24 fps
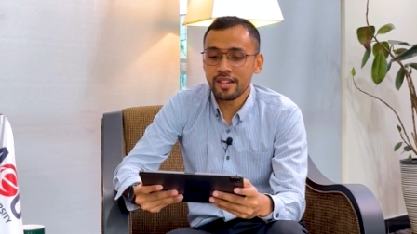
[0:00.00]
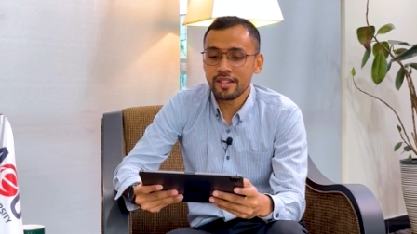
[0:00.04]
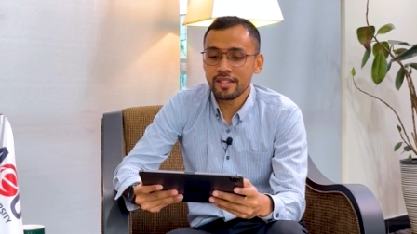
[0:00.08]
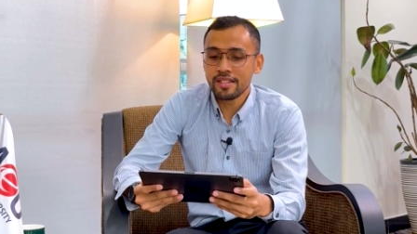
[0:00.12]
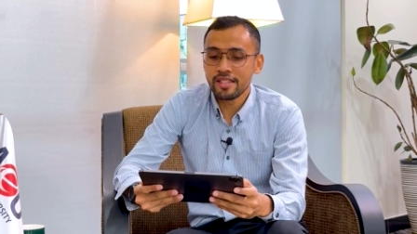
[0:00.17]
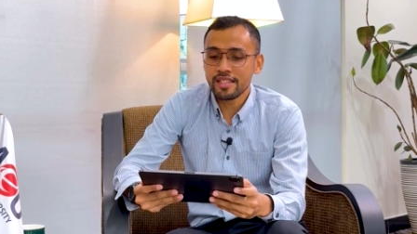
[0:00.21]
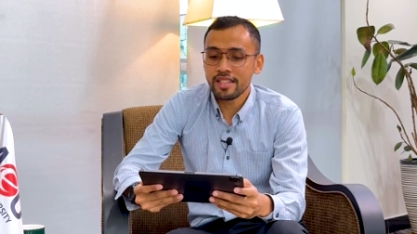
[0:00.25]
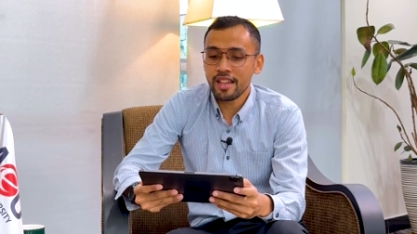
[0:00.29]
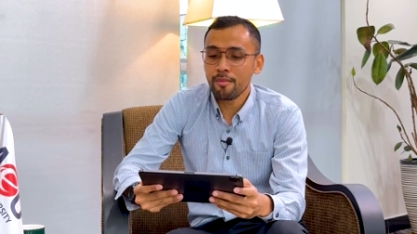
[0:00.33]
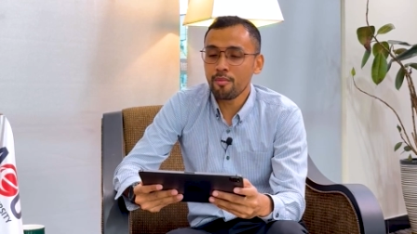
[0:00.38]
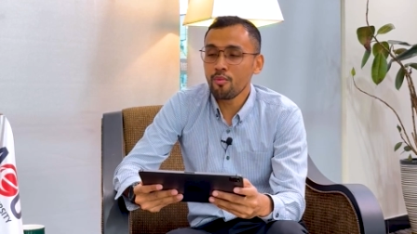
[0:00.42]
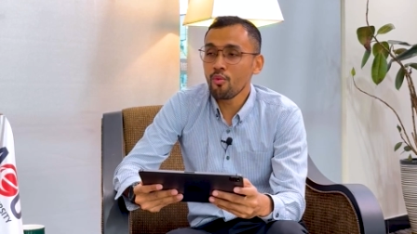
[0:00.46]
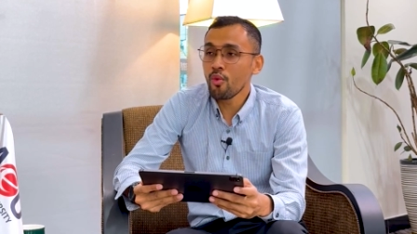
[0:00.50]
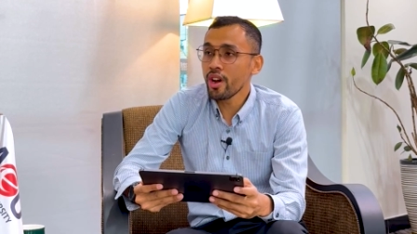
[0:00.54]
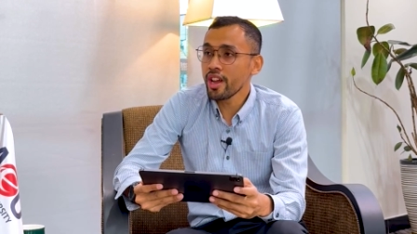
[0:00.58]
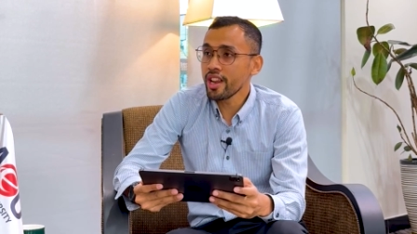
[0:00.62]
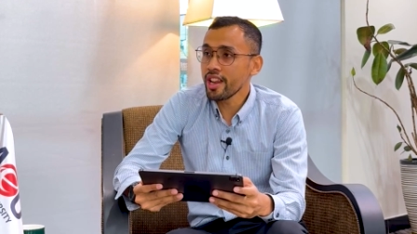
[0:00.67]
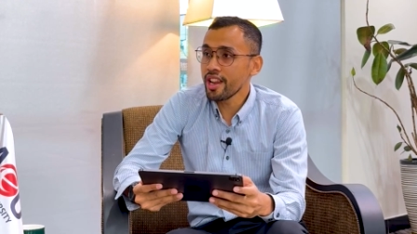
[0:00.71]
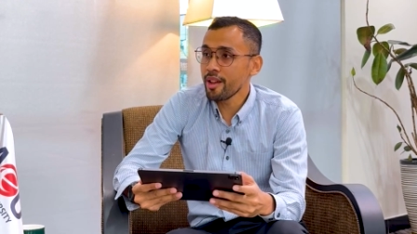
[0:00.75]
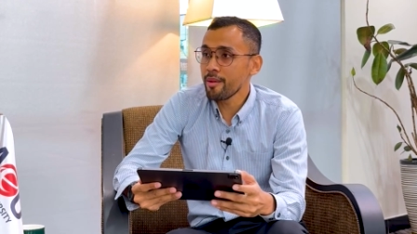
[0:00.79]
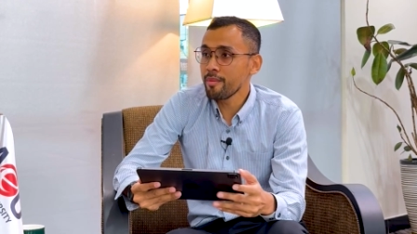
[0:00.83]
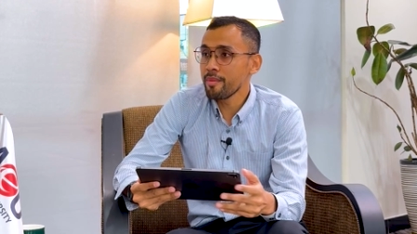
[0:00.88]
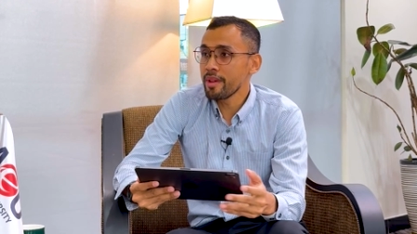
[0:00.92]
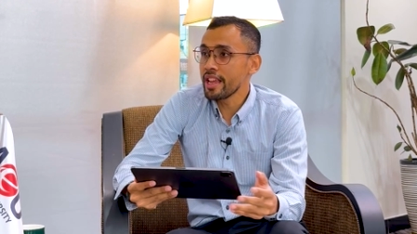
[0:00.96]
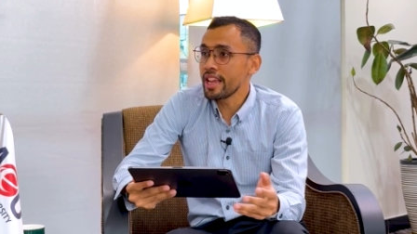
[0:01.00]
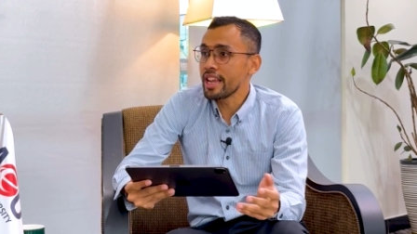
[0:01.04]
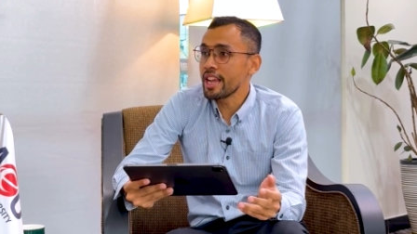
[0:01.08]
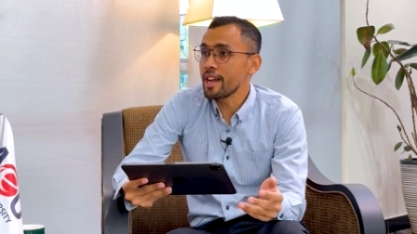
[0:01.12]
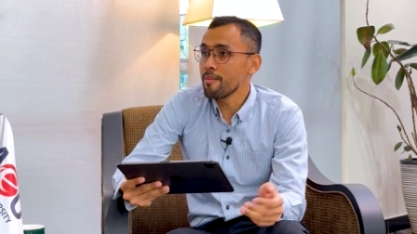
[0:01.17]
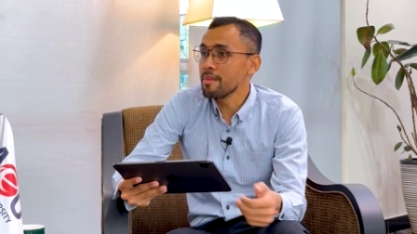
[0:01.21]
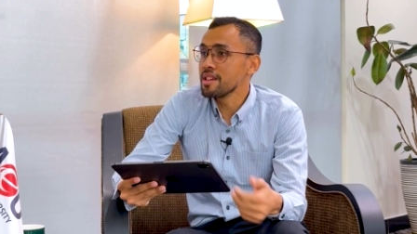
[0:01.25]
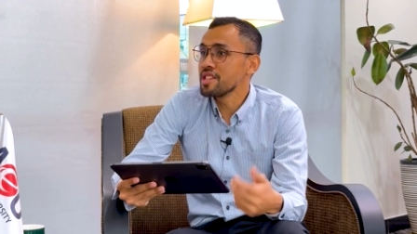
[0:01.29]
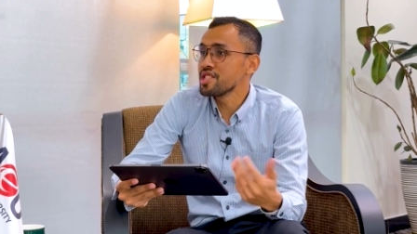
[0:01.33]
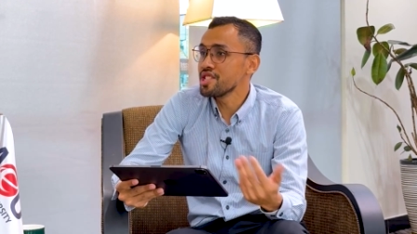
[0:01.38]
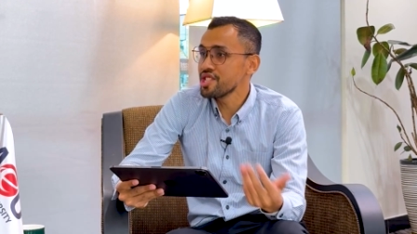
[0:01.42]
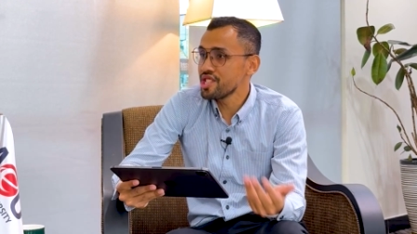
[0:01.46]
somewhat like being a
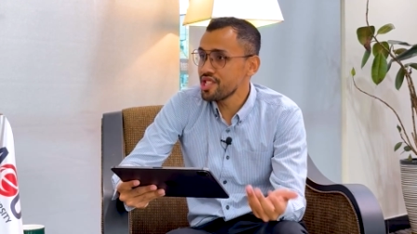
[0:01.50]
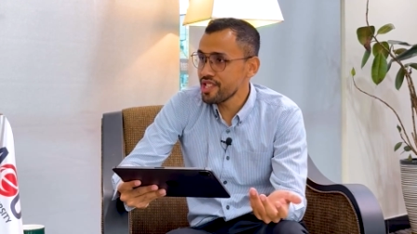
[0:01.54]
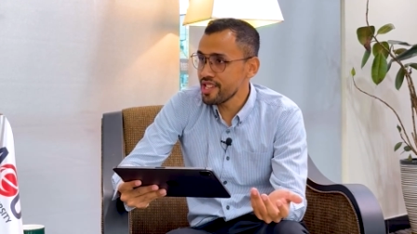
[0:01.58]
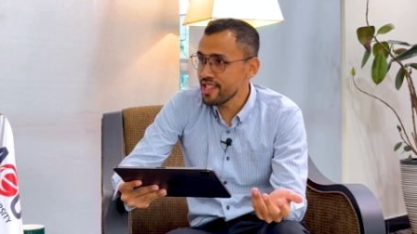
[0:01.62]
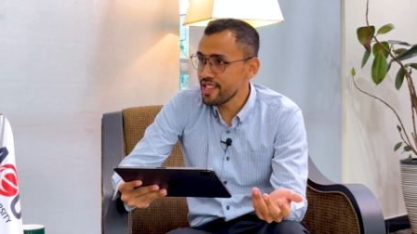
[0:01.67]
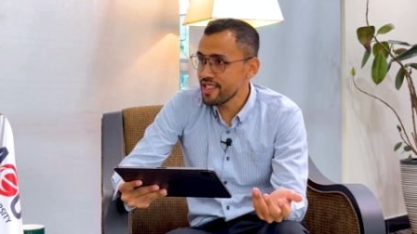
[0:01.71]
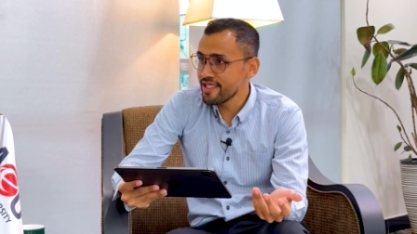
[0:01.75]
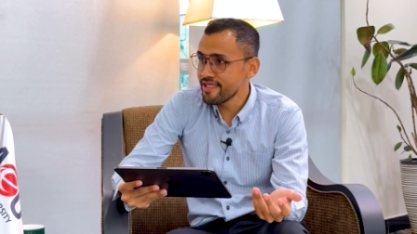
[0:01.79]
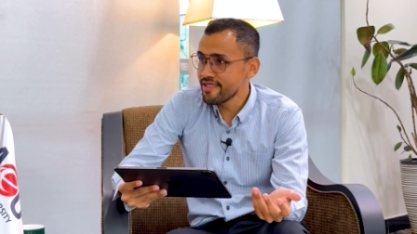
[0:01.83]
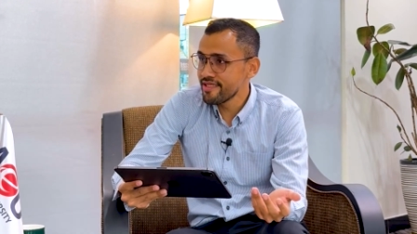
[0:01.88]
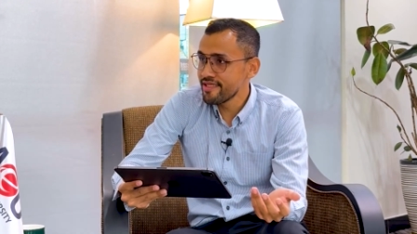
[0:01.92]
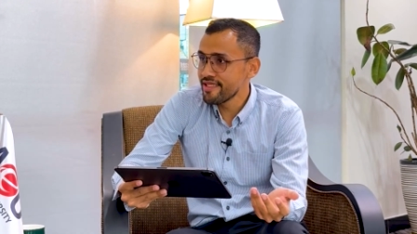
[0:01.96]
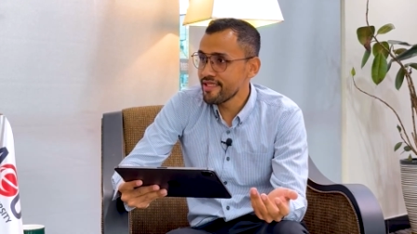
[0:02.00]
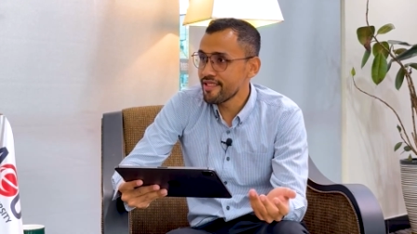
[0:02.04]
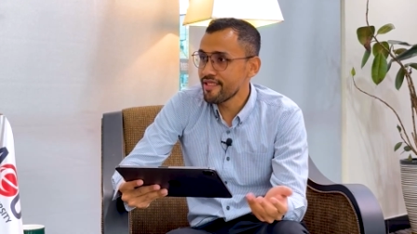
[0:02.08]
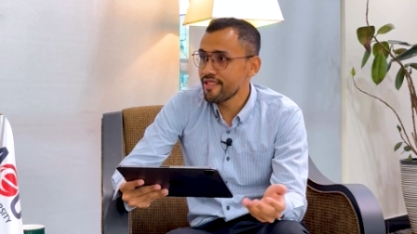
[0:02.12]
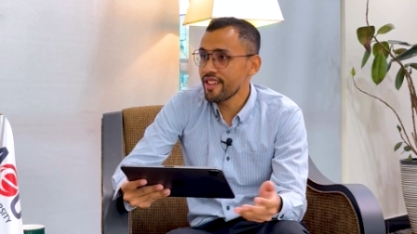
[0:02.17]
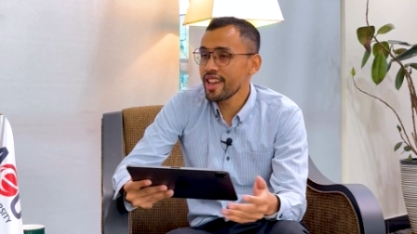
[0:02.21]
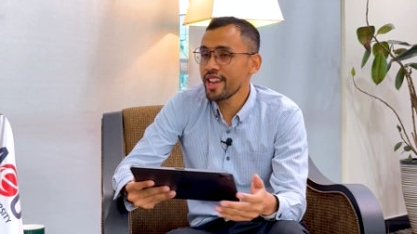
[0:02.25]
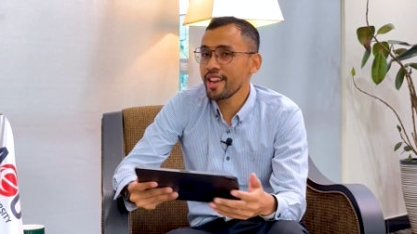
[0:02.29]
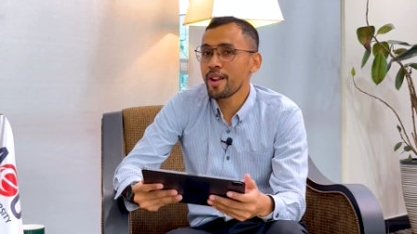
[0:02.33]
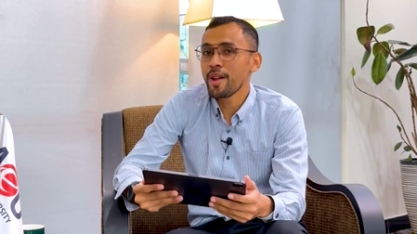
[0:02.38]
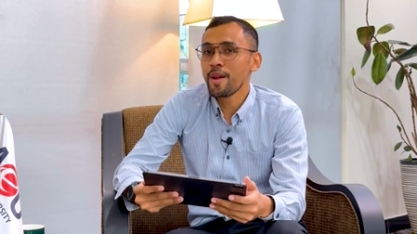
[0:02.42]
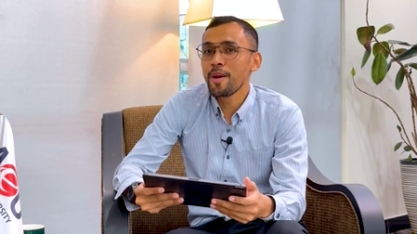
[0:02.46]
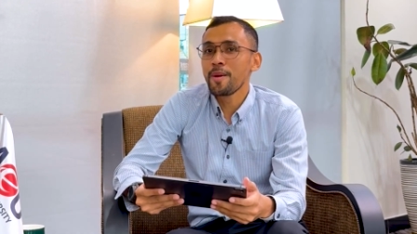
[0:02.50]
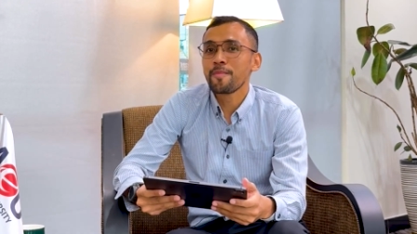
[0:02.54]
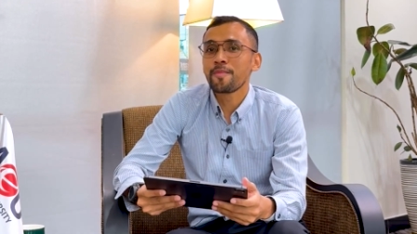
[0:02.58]
magician, right?